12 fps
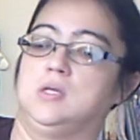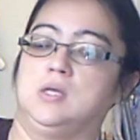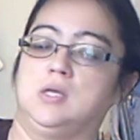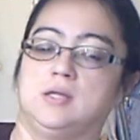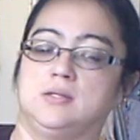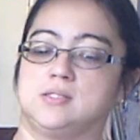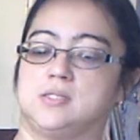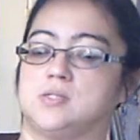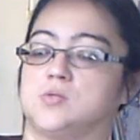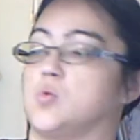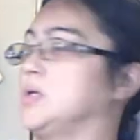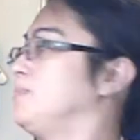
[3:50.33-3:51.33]
And this is
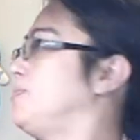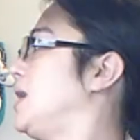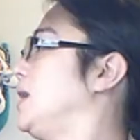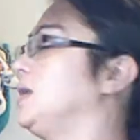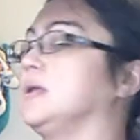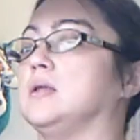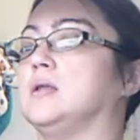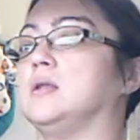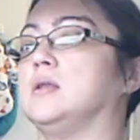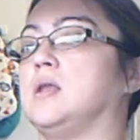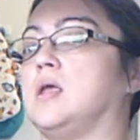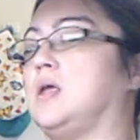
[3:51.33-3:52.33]
going to bake in
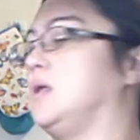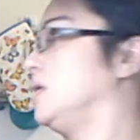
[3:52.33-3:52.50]
a